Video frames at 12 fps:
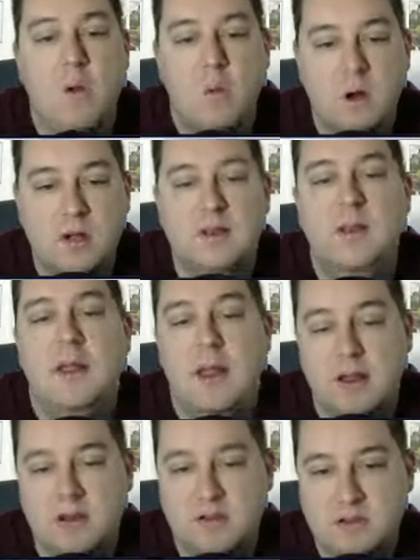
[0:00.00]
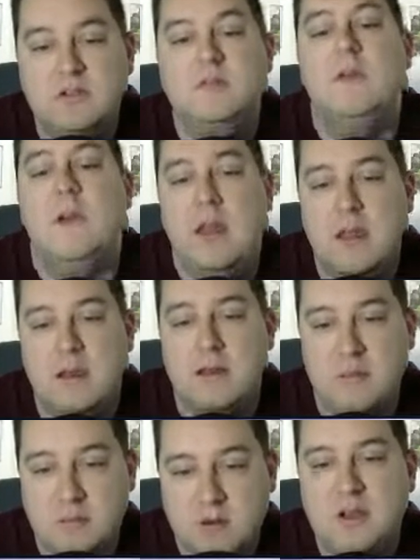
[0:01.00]
1 and 2 and
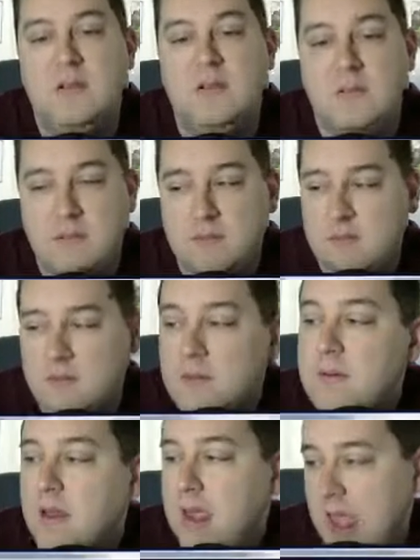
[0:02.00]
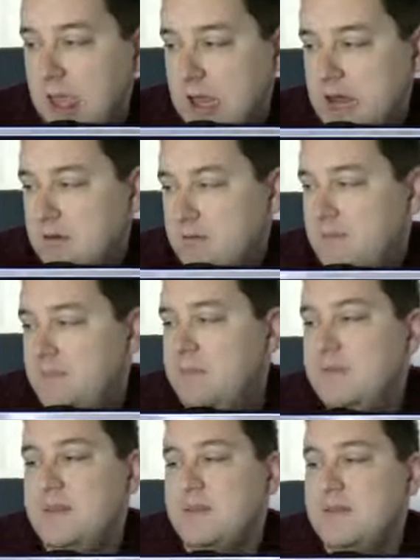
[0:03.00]
3 and.
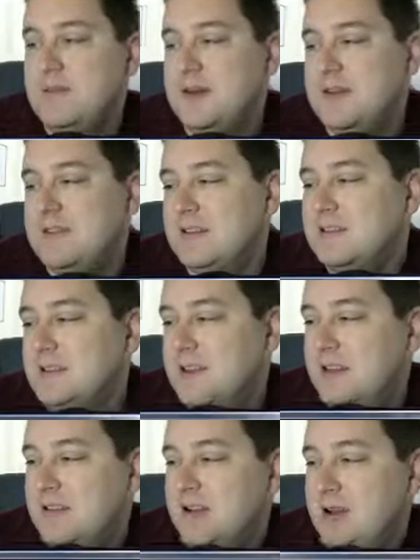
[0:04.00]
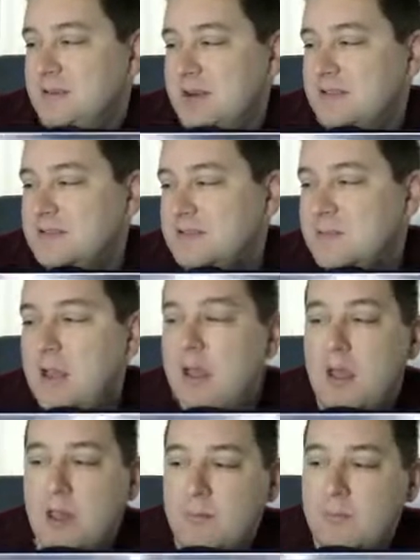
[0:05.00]
This is my 69th comment on stream.
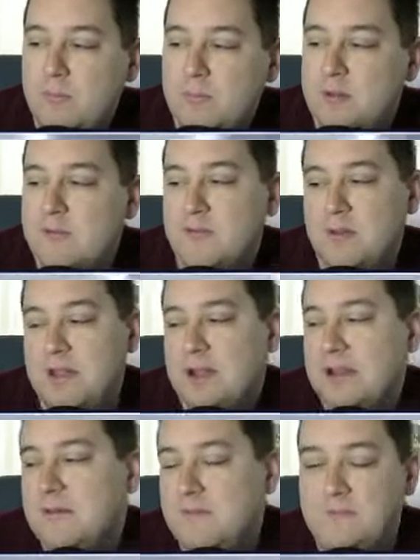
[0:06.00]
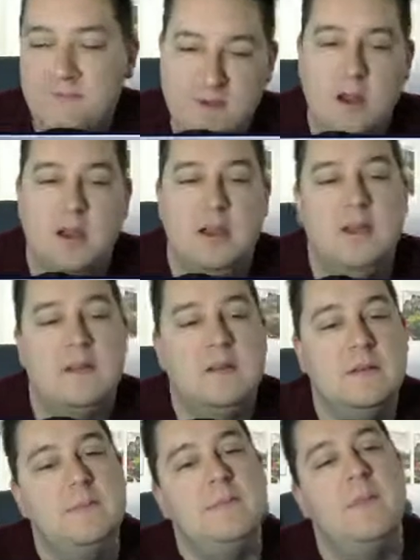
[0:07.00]
Beautiful, Aiden. Very
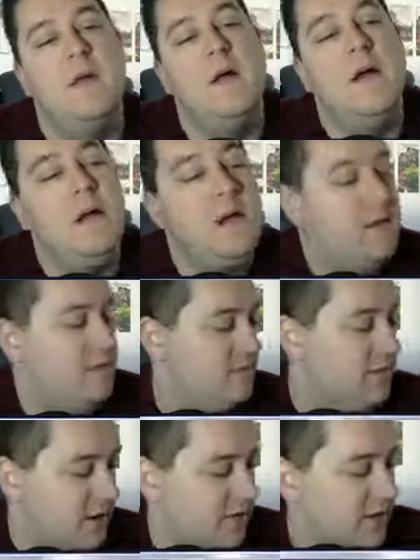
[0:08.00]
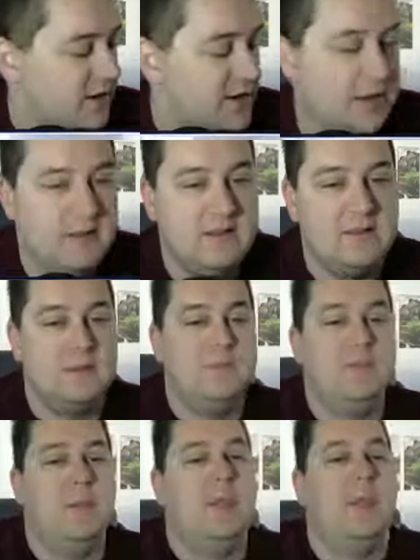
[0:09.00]
nice. Very, very nice.
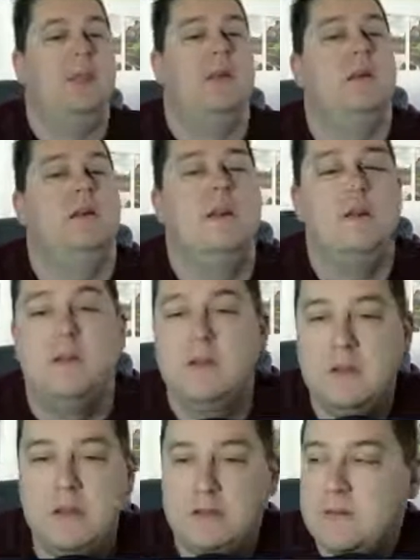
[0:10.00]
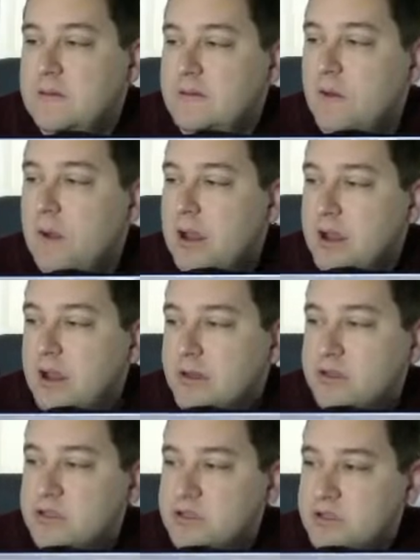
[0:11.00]
So yes, so I
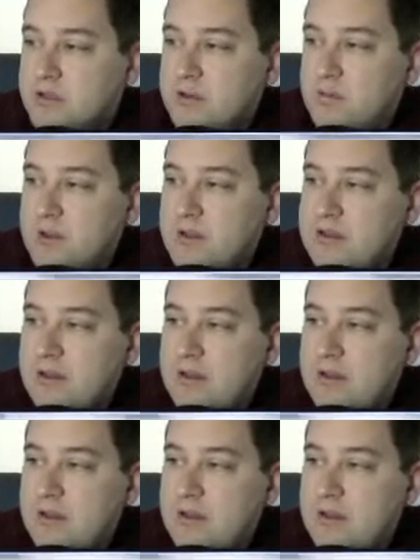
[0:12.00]
understood what